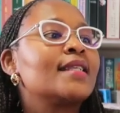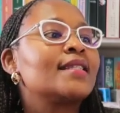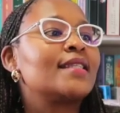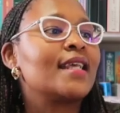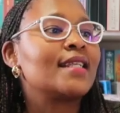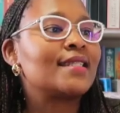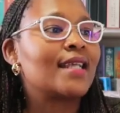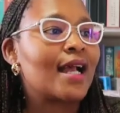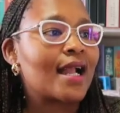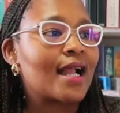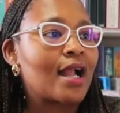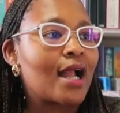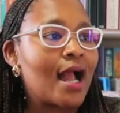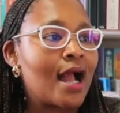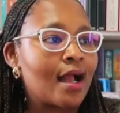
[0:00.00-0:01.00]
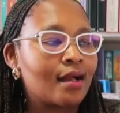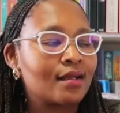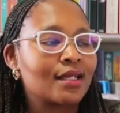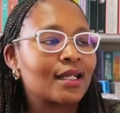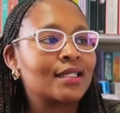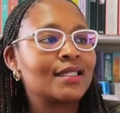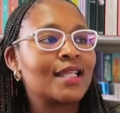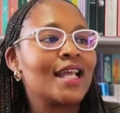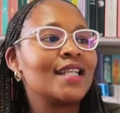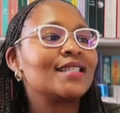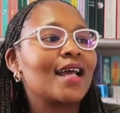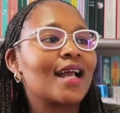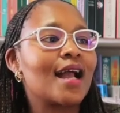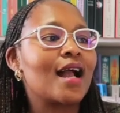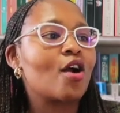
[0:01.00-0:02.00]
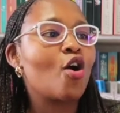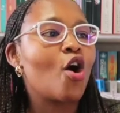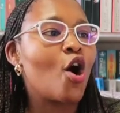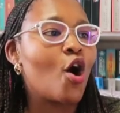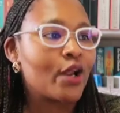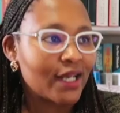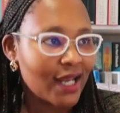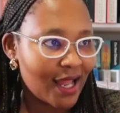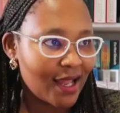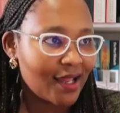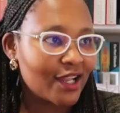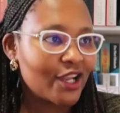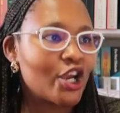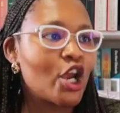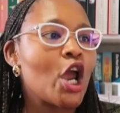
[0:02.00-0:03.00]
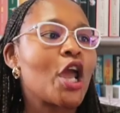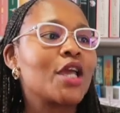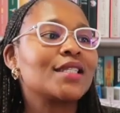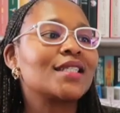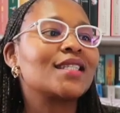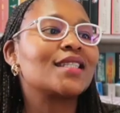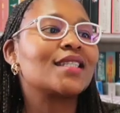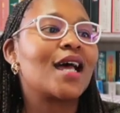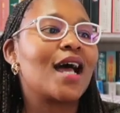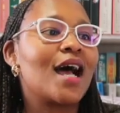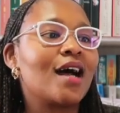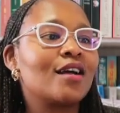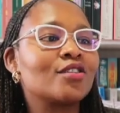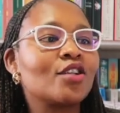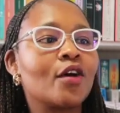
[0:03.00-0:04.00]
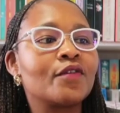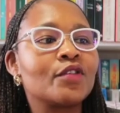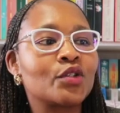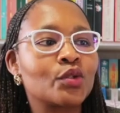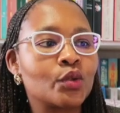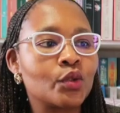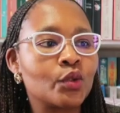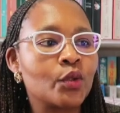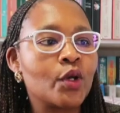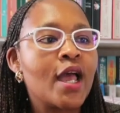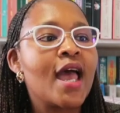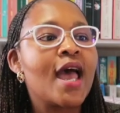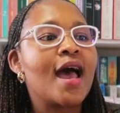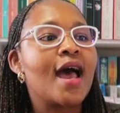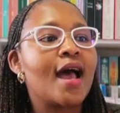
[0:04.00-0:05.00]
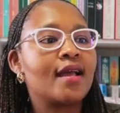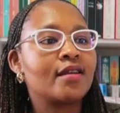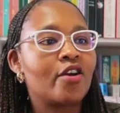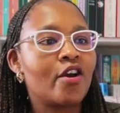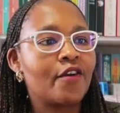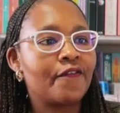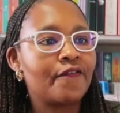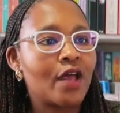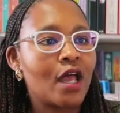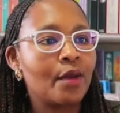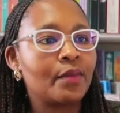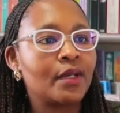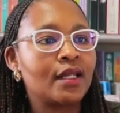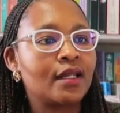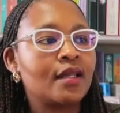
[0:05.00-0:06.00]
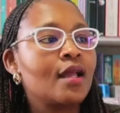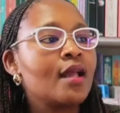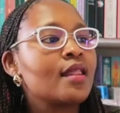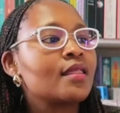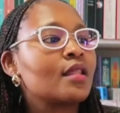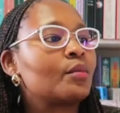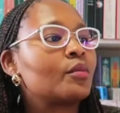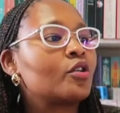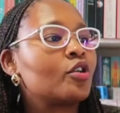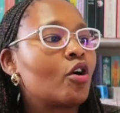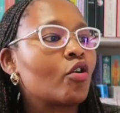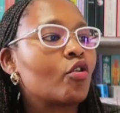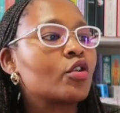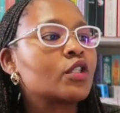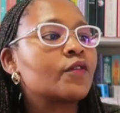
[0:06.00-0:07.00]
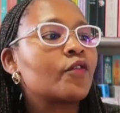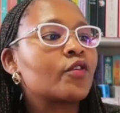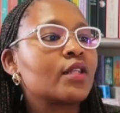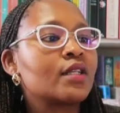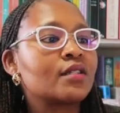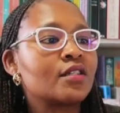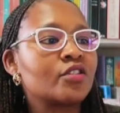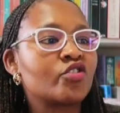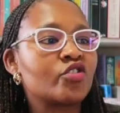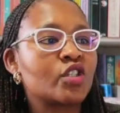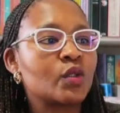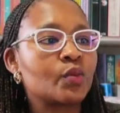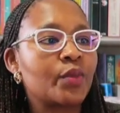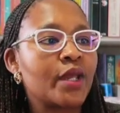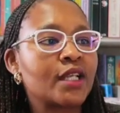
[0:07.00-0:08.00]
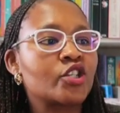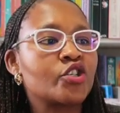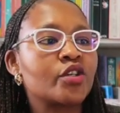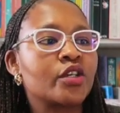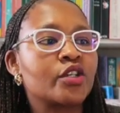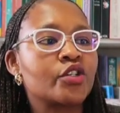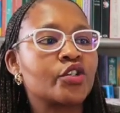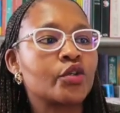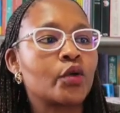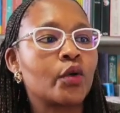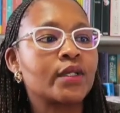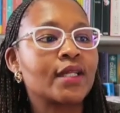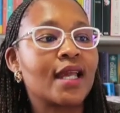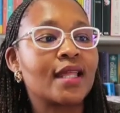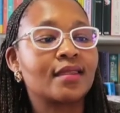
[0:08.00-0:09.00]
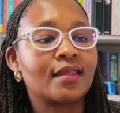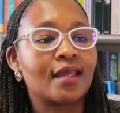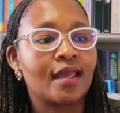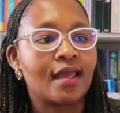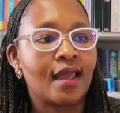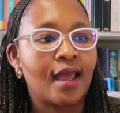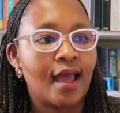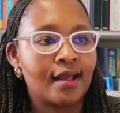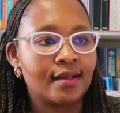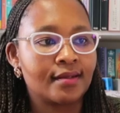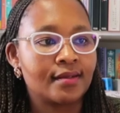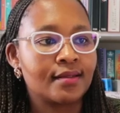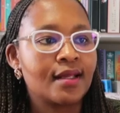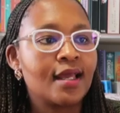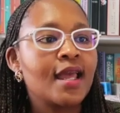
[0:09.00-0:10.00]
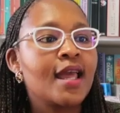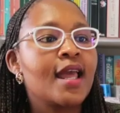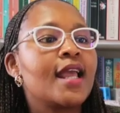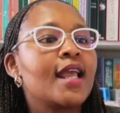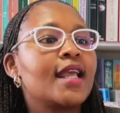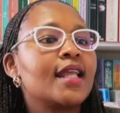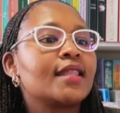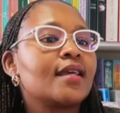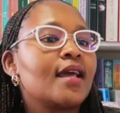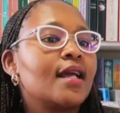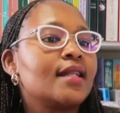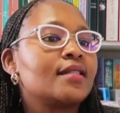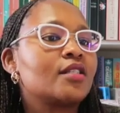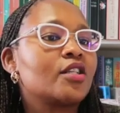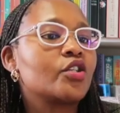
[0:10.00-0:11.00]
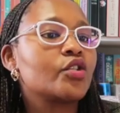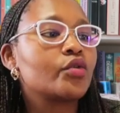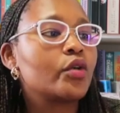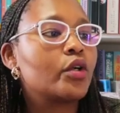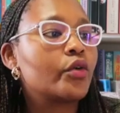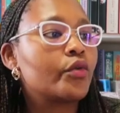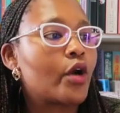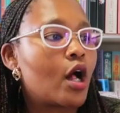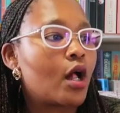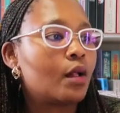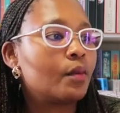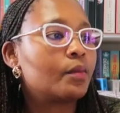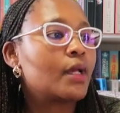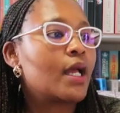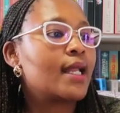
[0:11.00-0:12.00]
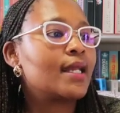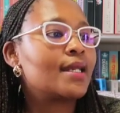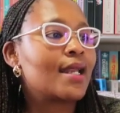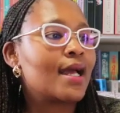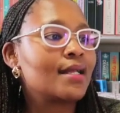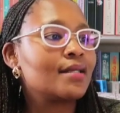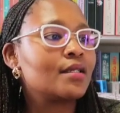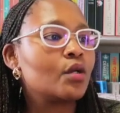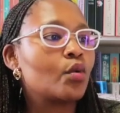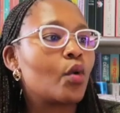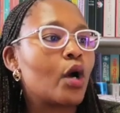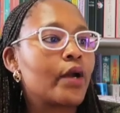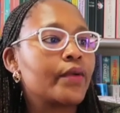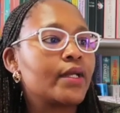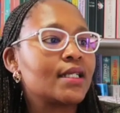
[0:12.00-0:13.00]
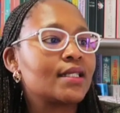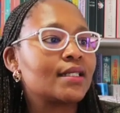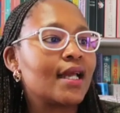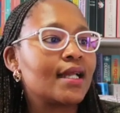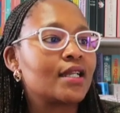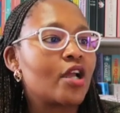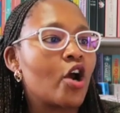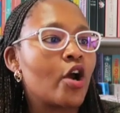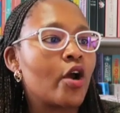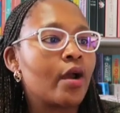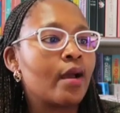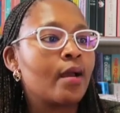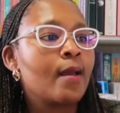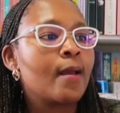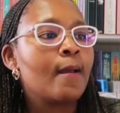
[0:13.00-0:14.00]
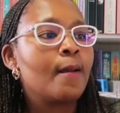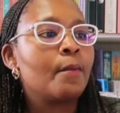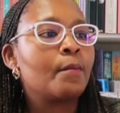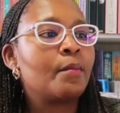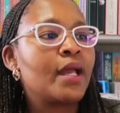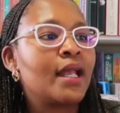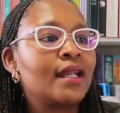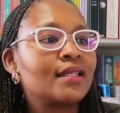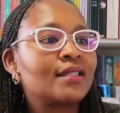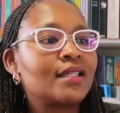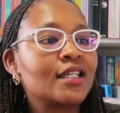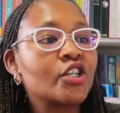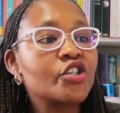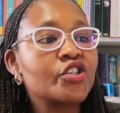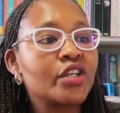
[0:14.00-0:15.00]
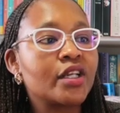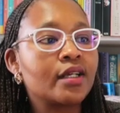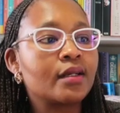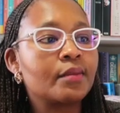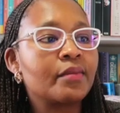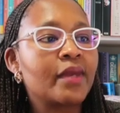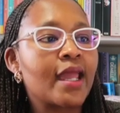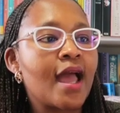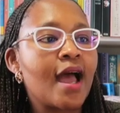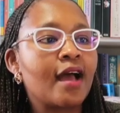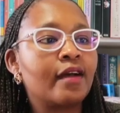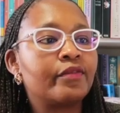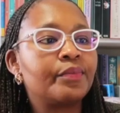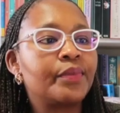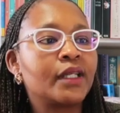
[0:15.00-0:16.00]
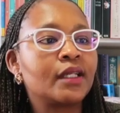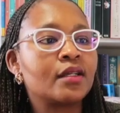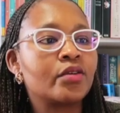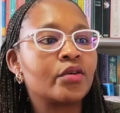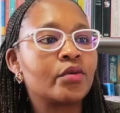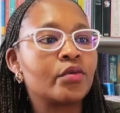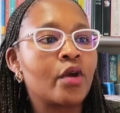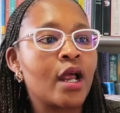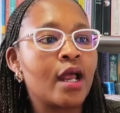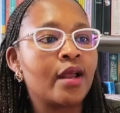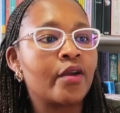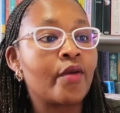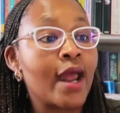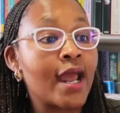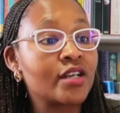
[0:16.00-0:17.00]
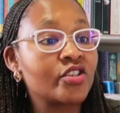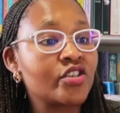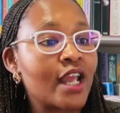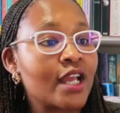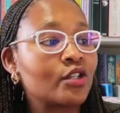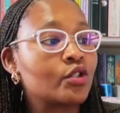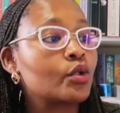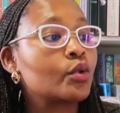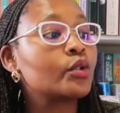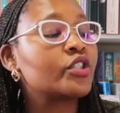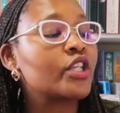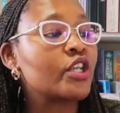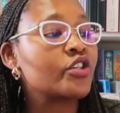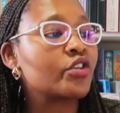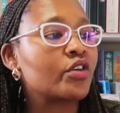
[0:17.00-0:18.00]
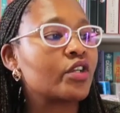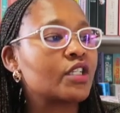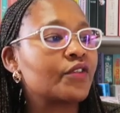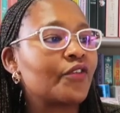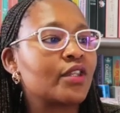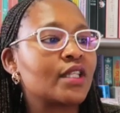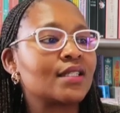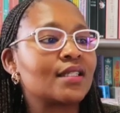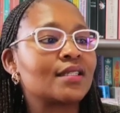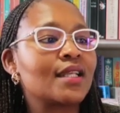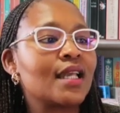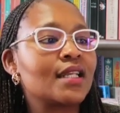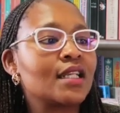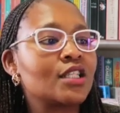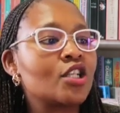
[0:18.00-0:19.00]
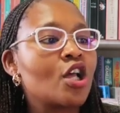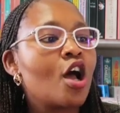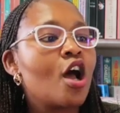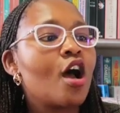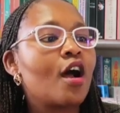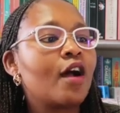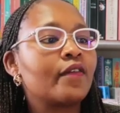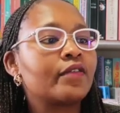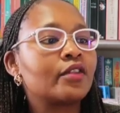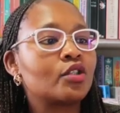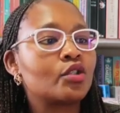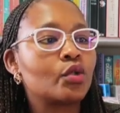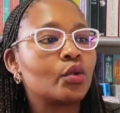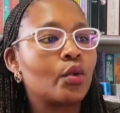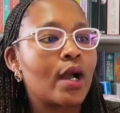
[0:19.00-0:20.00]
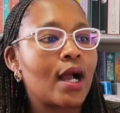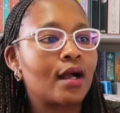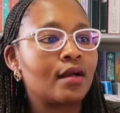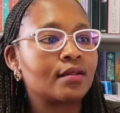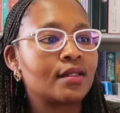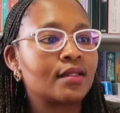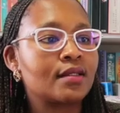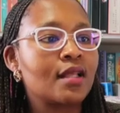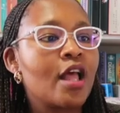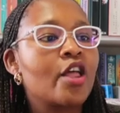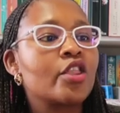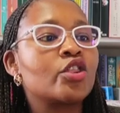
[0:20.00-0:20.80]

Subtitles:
Senzangakhona, cursed the house of Zulu and her family, the Mhlongos, for the disrespect she endured at their hands. In the ancestral realm, Nandi worries that her malediction may have been rash and too dangerous for the descendants of the two houses.